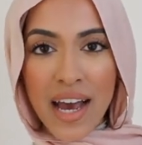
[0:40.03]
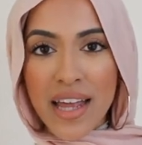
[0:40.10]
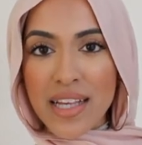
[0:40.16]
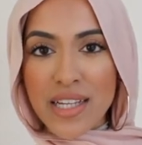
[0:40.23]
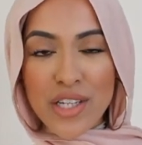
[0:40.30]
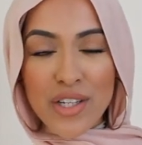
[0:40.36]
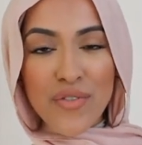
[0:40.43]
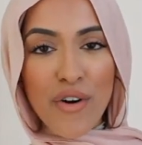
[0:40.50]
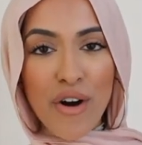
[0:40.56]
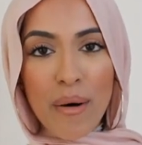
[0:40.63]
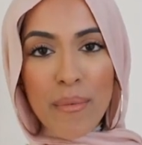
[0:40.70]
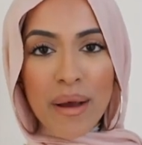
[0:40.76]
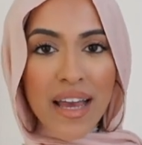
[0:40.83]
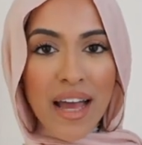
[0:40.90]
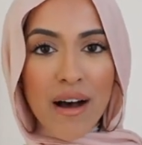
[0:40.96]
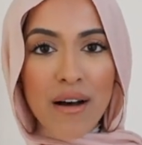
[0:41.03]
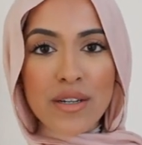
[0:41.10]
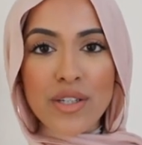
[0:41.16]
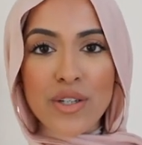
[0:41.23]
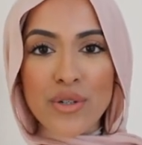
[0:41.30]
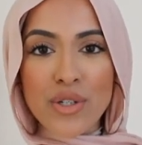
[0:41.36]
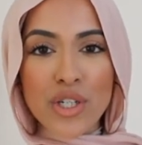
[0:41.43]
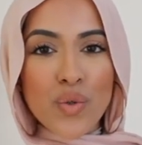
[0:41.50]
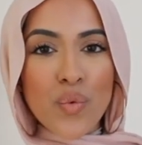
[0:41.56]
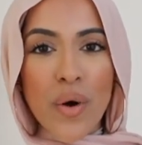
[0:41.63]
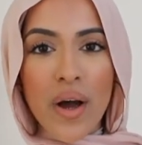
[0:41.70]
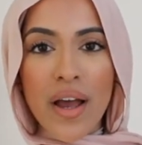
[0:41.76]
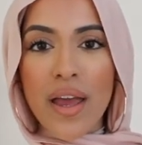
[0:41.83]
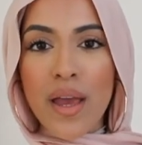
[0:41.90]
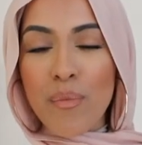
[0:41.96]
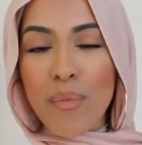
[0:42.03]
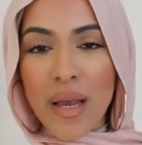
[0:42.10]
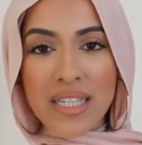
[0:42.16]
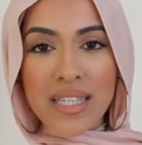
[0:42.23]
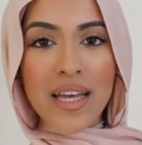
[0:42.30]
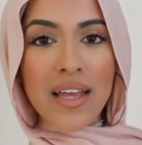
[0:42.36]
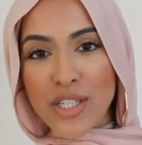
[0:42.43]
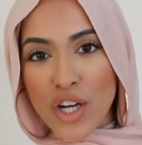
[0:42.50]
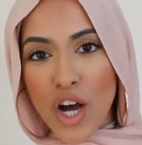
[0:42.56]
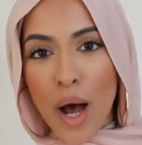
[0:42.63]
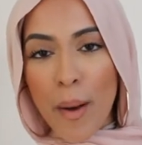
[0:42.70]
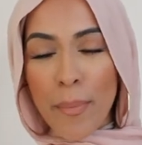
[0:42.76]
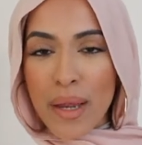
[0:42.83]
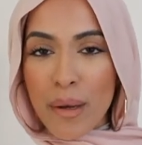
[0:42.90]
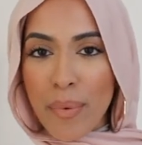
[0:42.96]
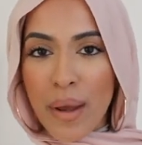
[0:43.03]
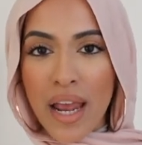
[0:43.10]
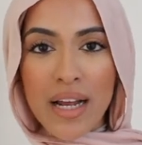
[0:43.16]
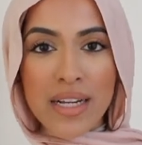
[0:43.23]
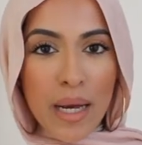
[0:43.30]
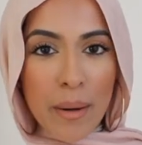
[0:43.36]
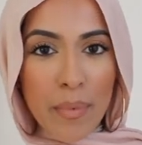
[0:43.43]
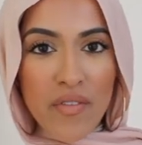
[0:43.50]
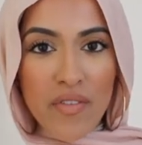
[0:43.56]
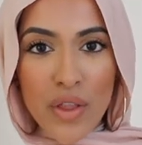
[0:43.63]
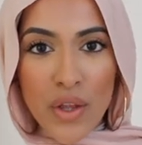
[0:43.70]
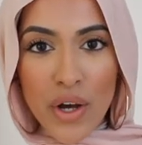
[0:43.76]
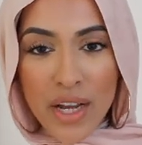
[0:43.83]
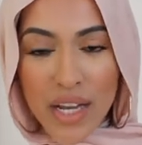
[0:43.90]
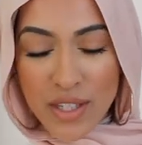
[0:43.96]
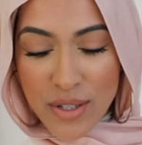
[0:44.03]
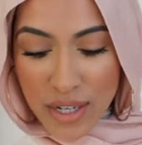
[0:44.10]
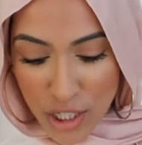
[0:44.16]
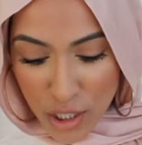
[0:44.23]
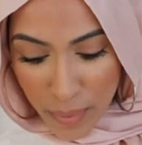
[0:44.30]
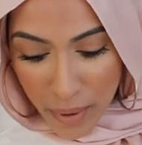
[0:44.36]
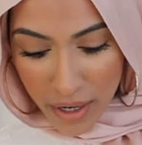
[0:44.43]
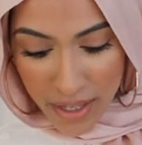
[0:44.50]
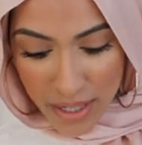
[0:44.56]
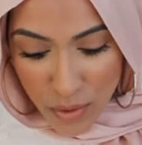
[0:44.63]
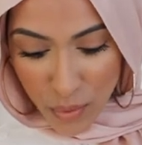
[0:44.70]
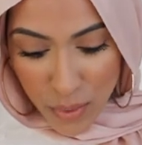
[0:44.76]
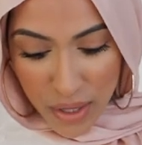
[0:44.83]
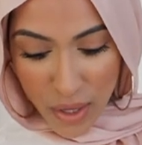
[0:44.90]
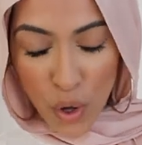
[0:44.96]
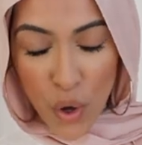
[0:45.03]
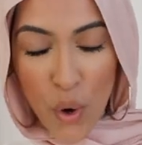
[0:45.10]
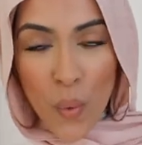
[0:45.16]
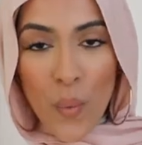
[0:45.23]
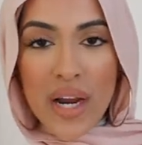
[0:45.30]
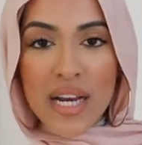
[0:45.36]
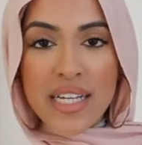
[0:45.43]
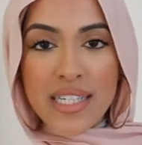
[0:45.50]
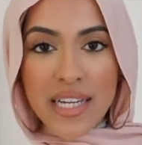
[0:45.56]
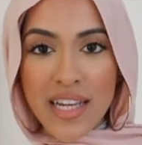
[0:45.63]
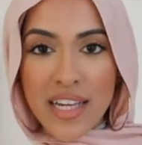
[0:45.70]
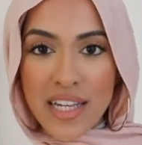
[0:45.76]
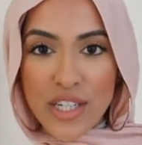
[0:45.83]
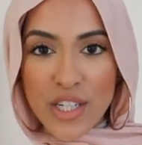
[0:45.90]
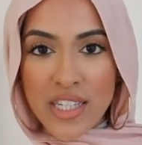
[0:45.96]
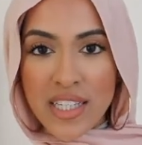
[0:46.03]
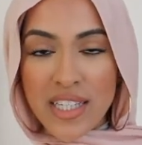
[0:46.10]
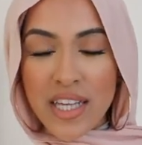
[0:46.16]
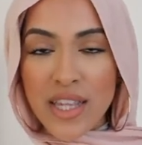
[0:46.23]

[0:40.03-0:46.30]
This is for all my gals who just want a basic top and pant type of look. So I just paired this with white skinny jeans.